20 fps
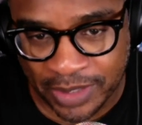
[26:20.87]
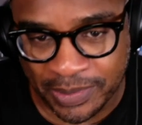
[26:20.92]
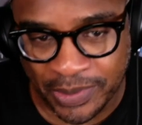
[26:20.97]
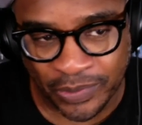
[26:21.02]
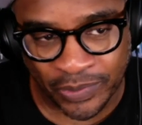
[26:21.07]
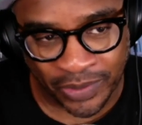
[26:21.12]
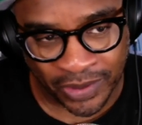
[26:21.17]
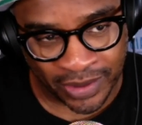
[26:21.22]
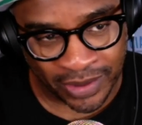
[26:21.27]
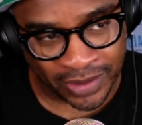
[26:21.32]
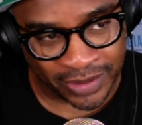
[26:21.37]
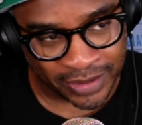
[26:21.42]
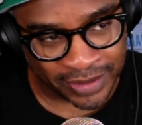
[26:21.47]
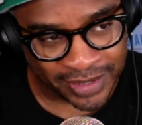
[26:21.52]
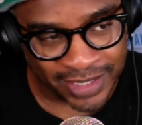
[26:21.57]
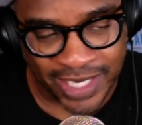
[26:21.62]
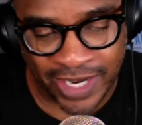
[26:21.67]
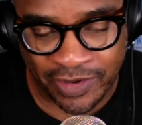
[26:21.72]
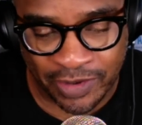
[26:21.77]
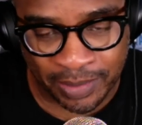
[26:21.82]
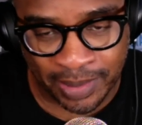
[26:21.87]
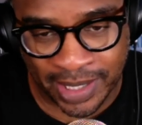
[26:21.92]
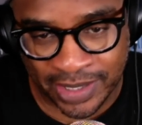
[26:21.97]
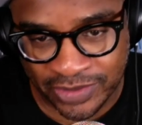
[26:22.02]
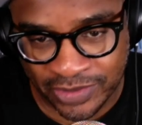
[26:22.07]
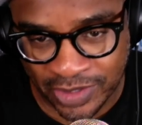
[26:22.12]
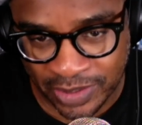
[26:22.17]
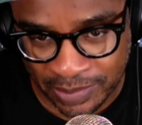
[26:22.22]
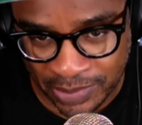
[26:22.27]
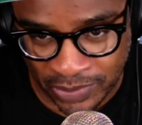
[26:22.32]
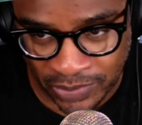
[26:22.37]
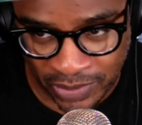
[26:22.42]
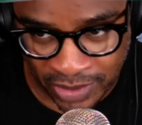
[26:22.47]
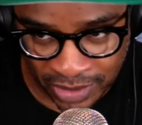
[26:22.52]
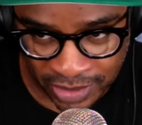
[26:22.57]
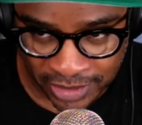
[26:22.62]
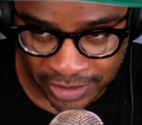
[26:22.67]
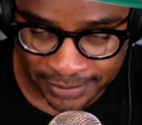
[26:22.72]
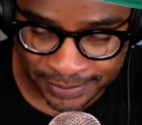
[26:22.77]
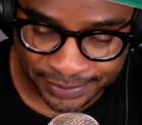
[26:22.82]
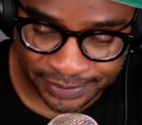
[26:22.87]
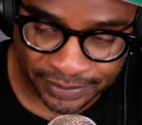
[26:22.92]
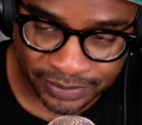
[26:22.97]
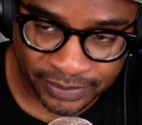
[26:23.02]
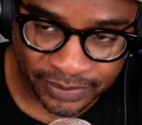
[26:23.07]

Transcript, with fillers: to be wrong. Everybody's going to be wrong.